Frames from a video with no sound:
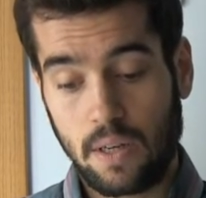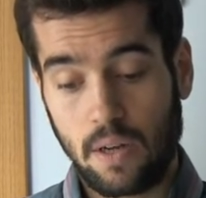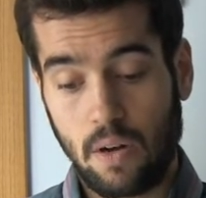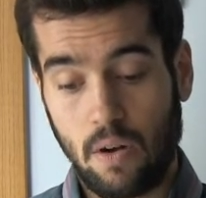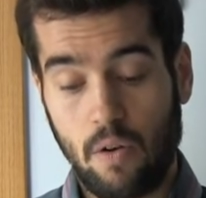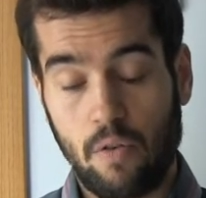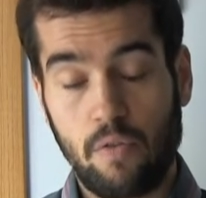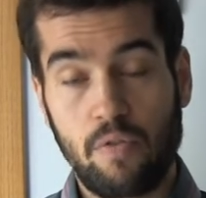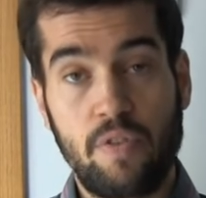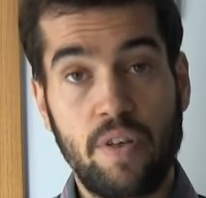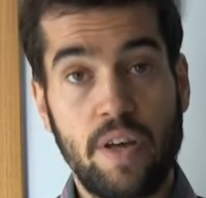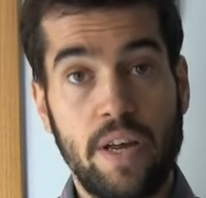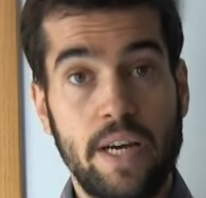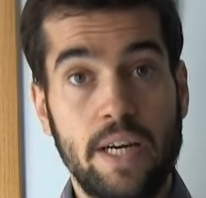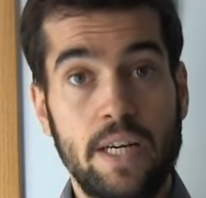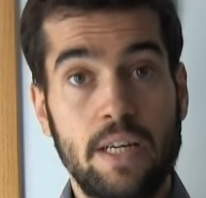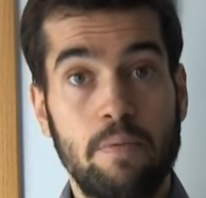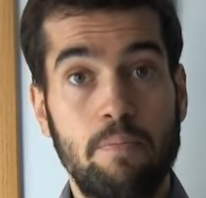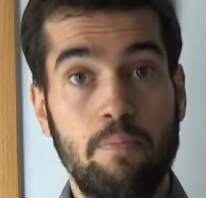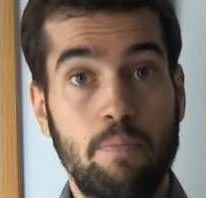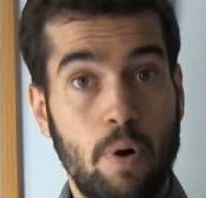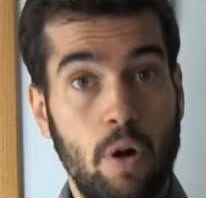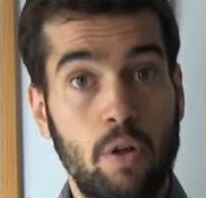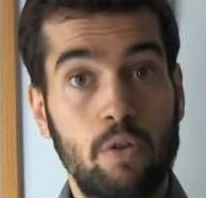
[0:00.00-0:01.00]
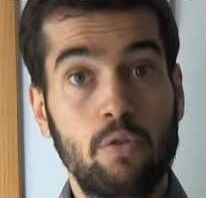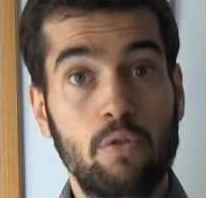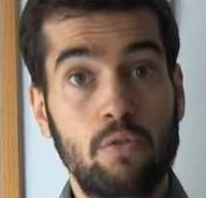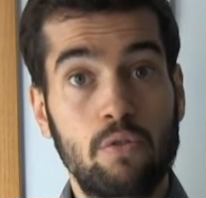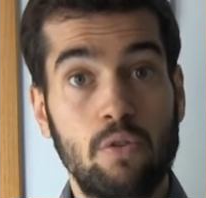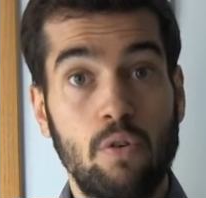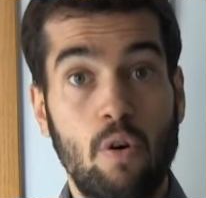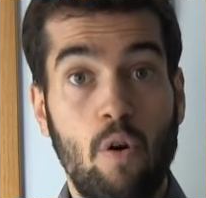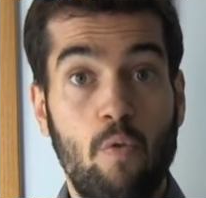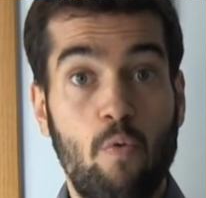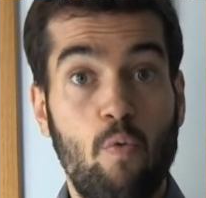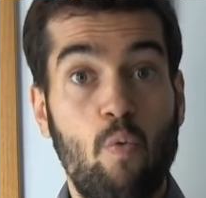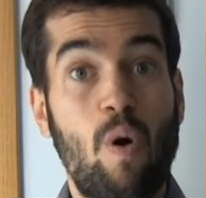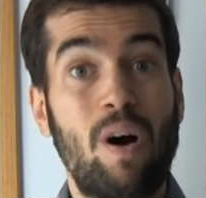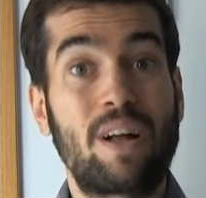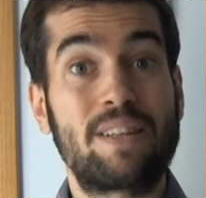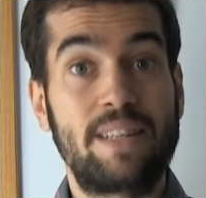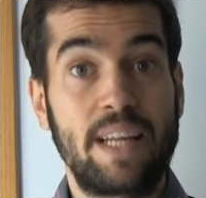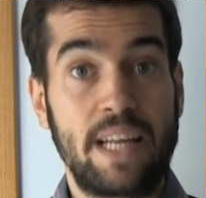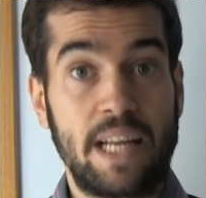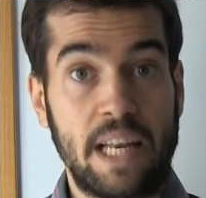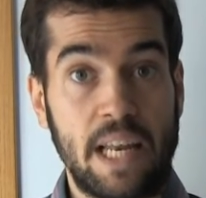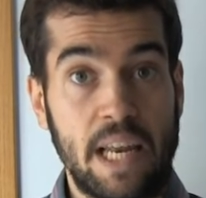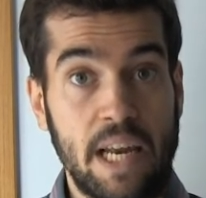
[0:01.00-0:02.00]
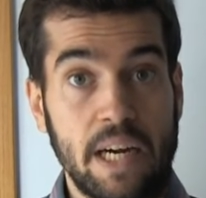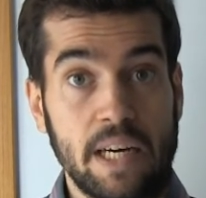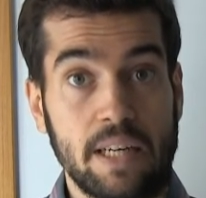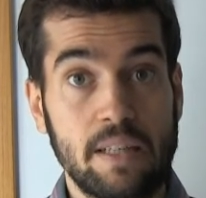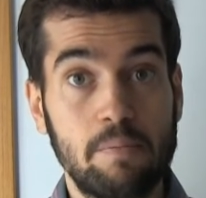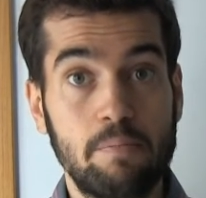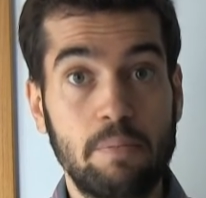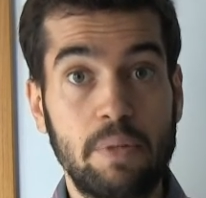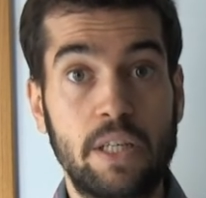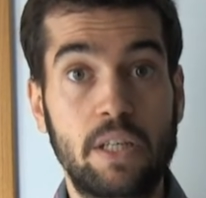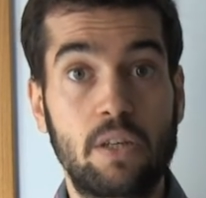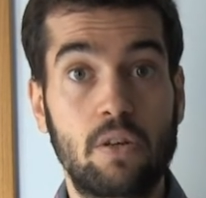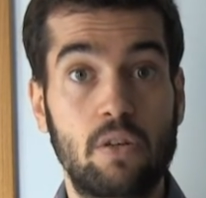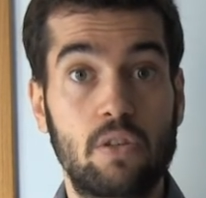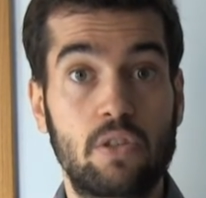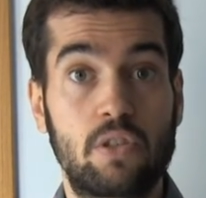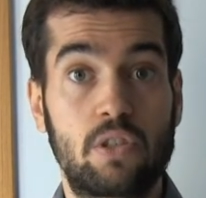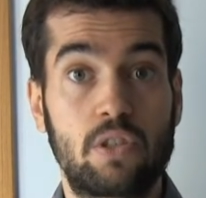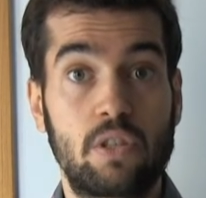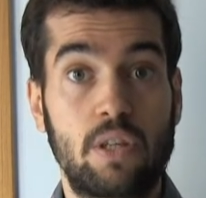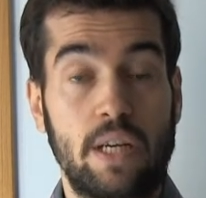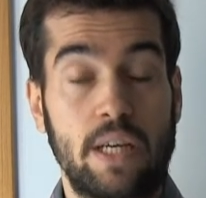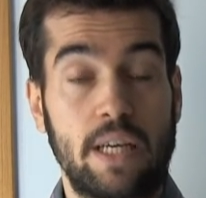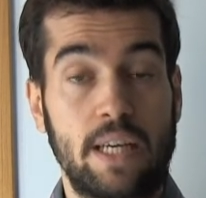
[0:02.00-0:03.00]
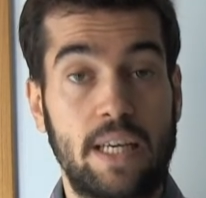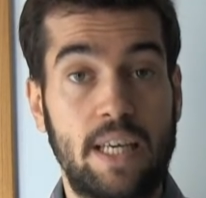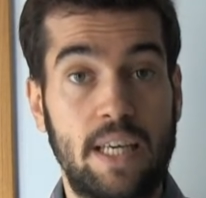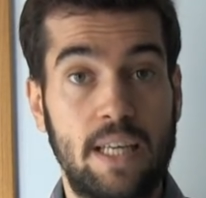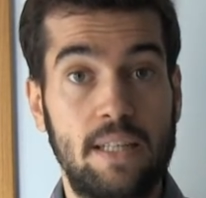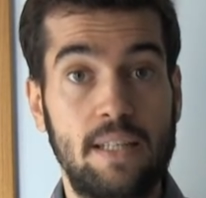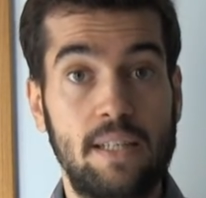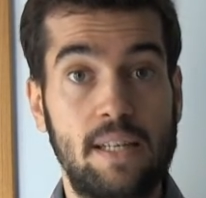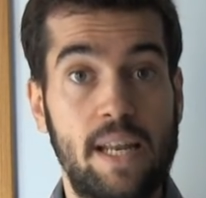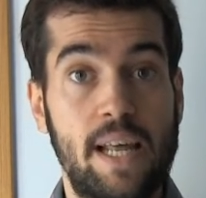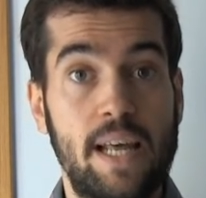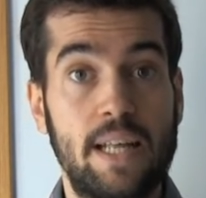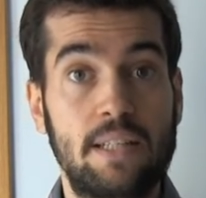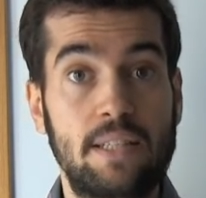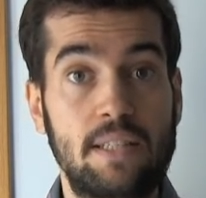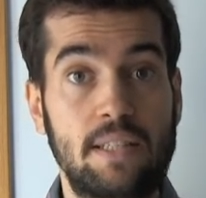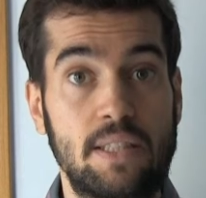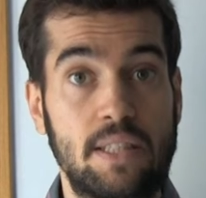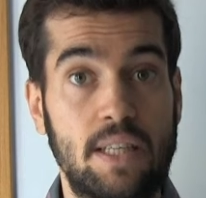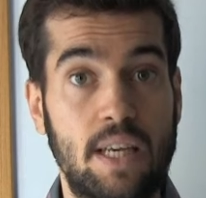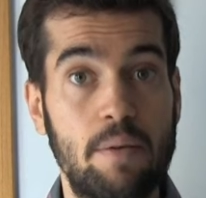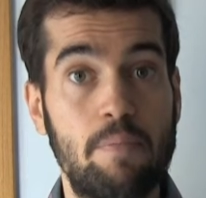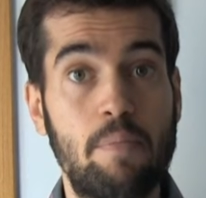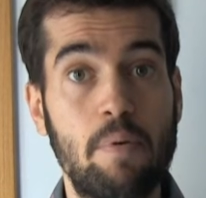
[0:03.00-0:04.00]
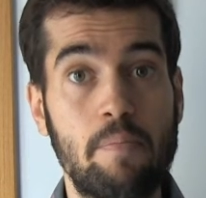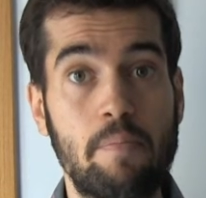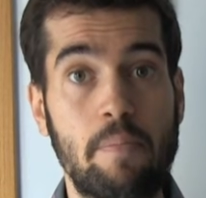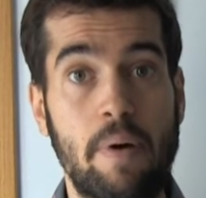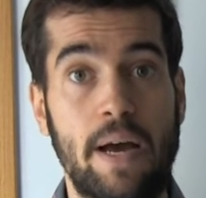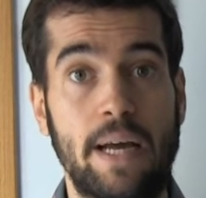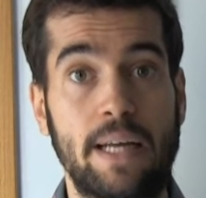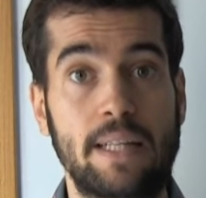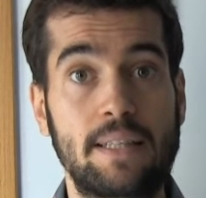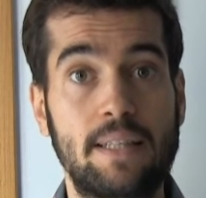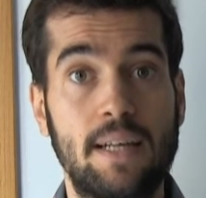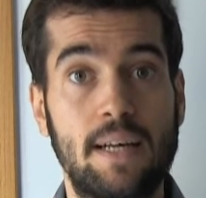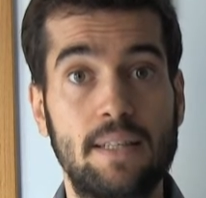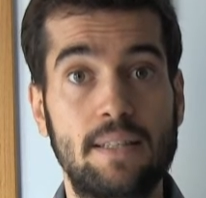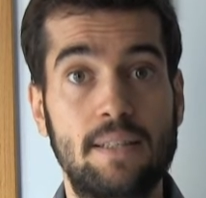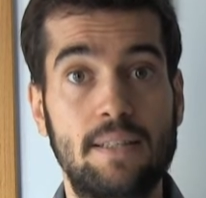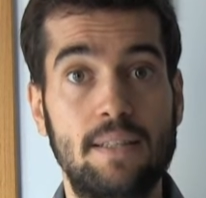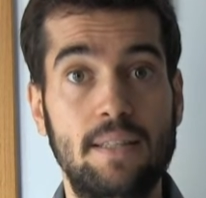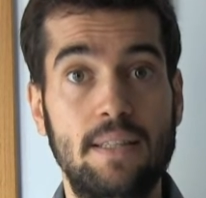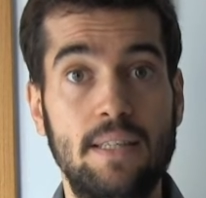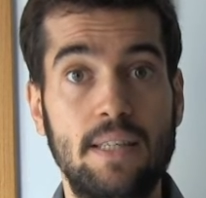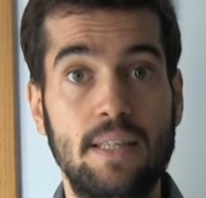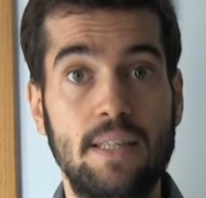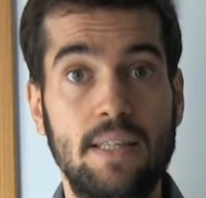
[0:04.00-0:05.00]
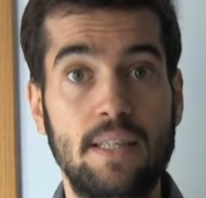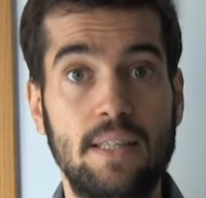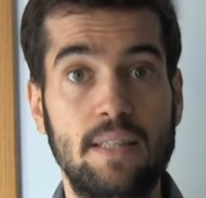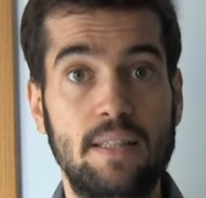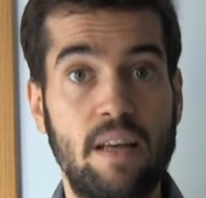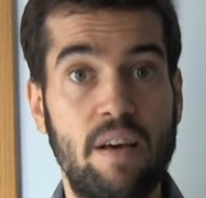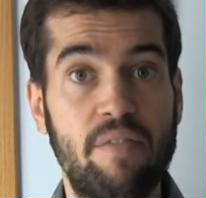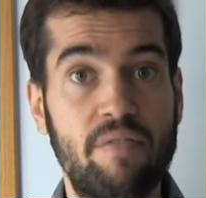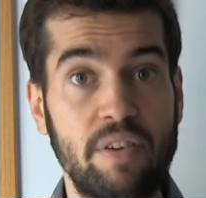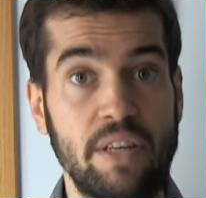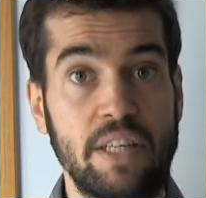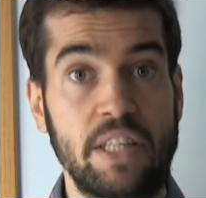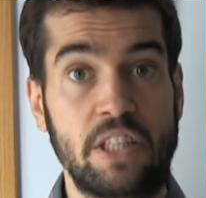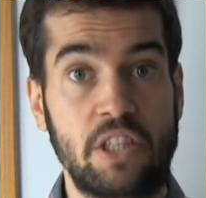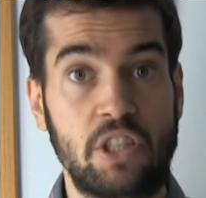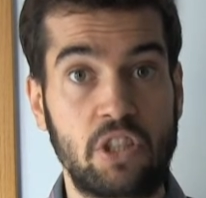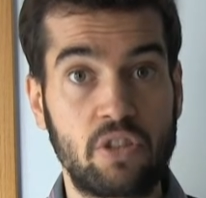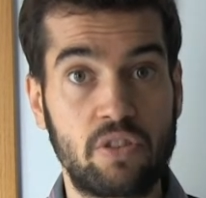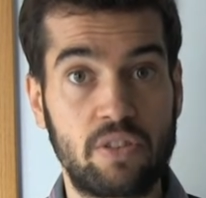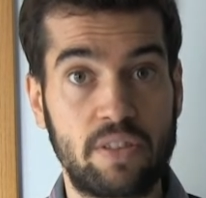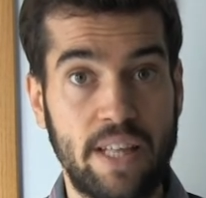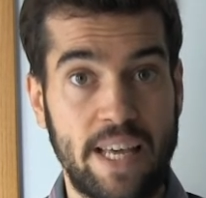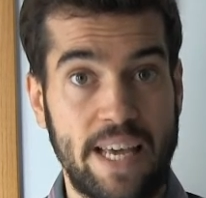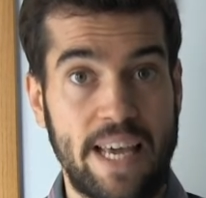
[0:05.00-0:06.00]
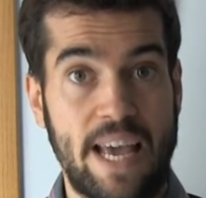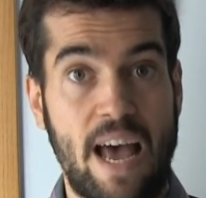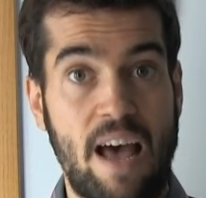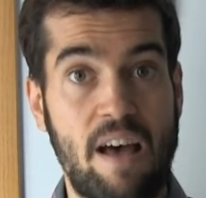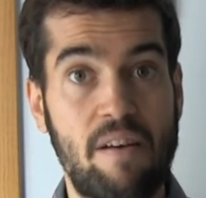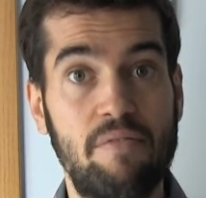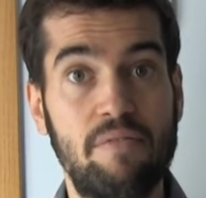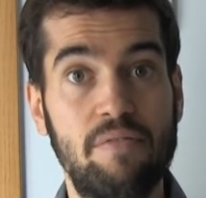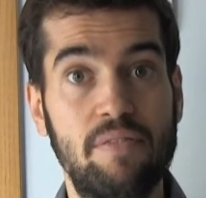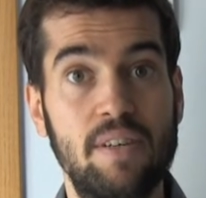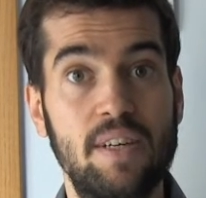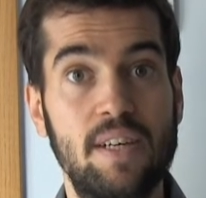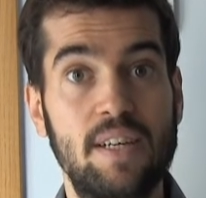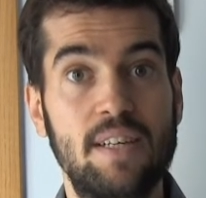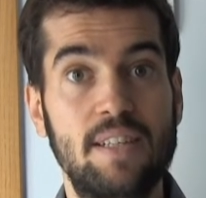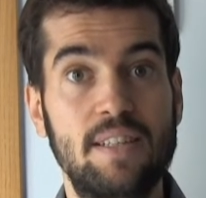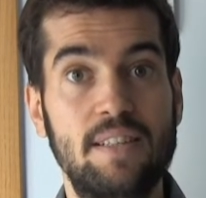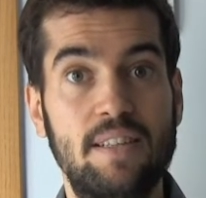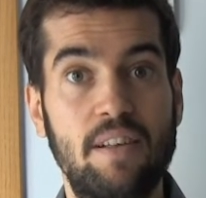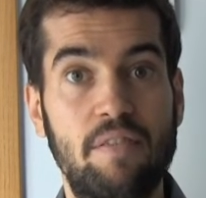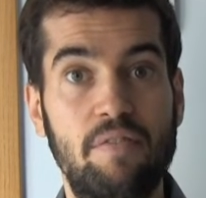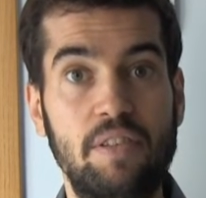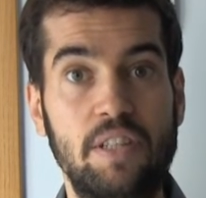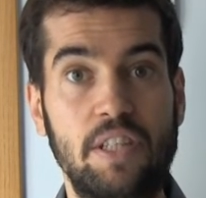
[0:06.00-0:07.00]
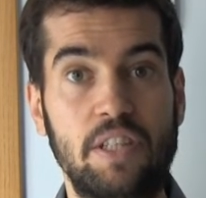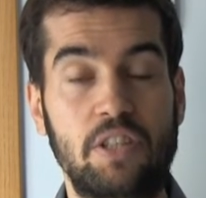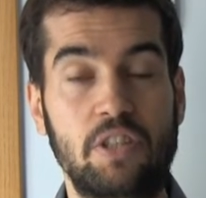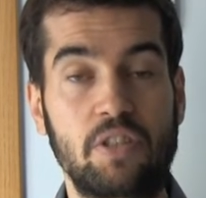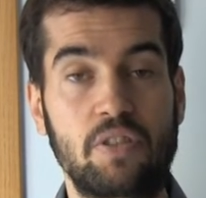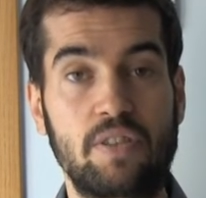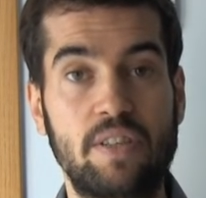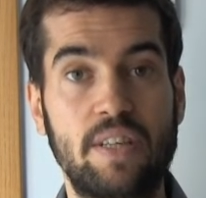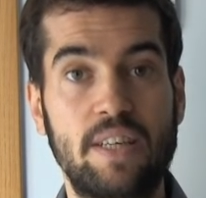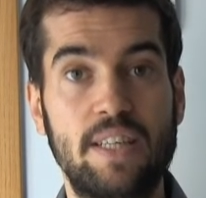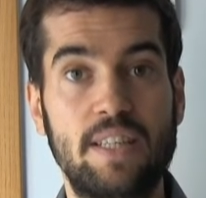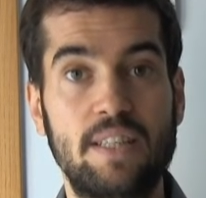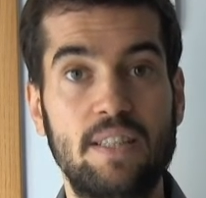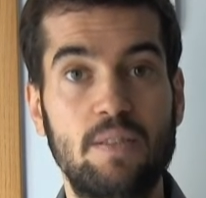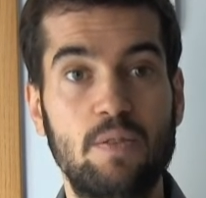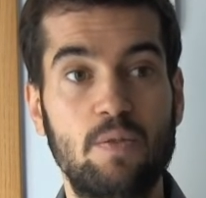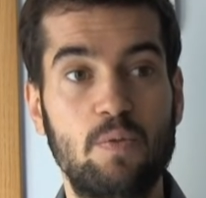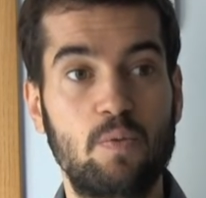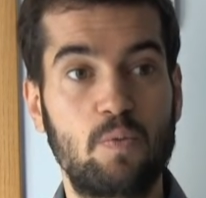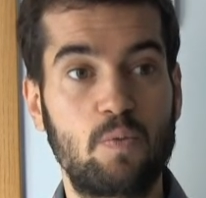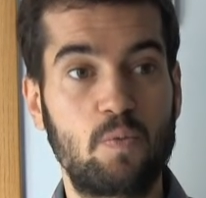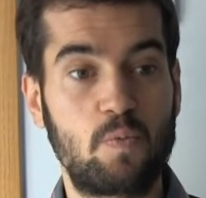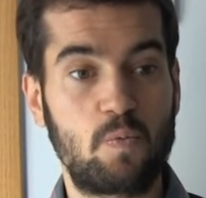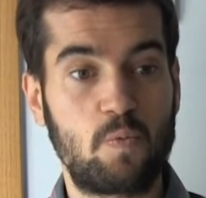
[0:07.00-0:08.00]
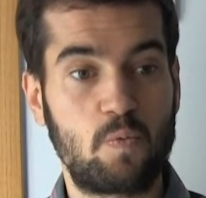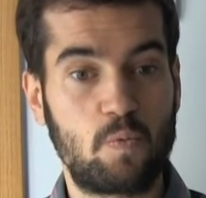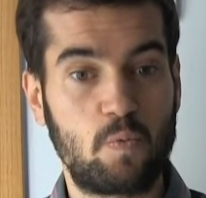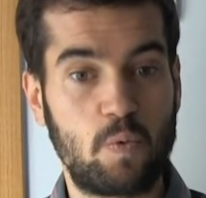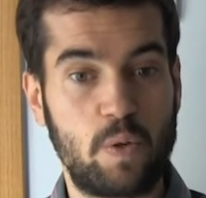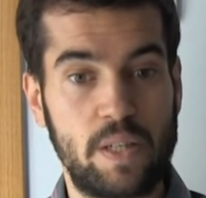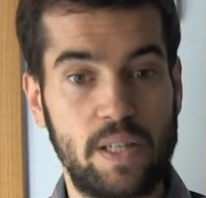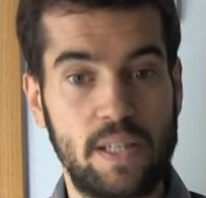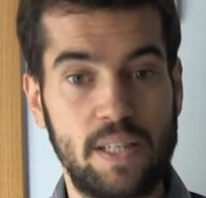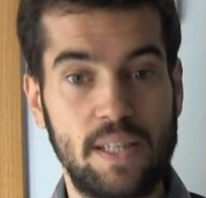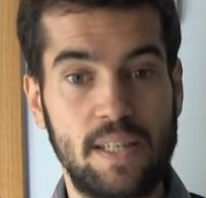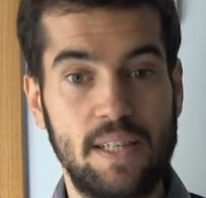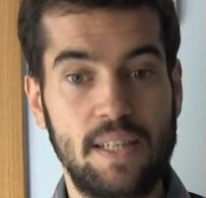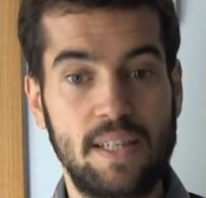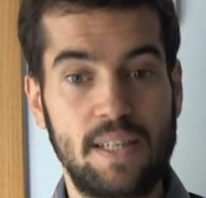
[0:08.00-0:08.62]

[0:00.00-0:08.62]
of their product, of what they learn, because let's keep in mind that the definition they have, definition they will